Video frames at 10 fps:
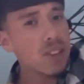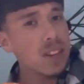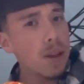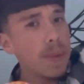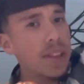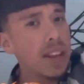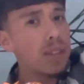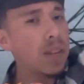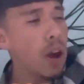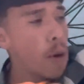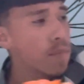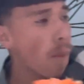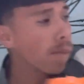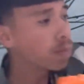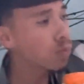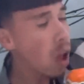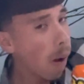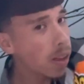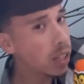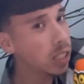you guys up in the next video.
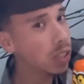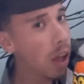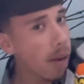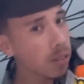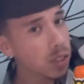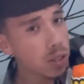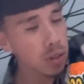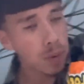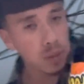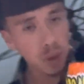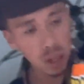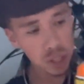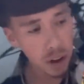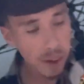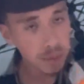Hey, thank you so much for watching.